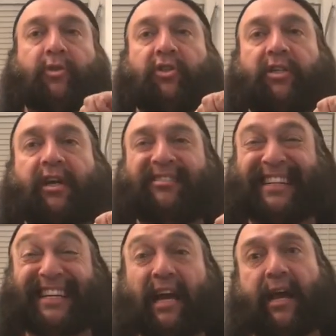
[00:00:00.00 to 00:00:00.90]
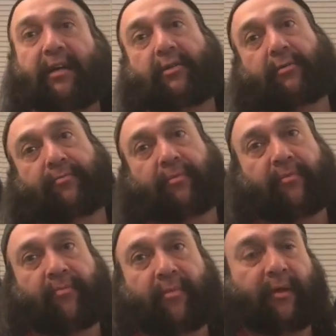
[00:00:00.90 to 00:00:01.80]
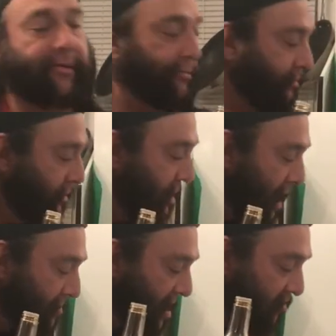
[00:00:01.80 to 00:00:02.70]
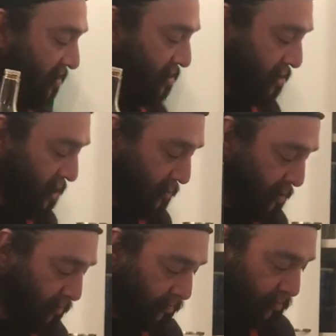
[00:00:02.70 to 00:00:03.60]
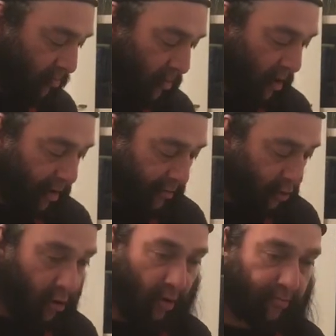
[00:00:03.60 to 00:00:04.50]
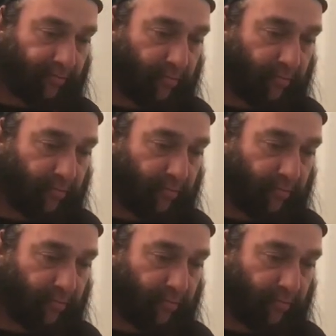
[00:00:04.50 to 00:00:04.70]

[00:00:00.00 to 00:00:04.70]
just in case I make fish and chips. So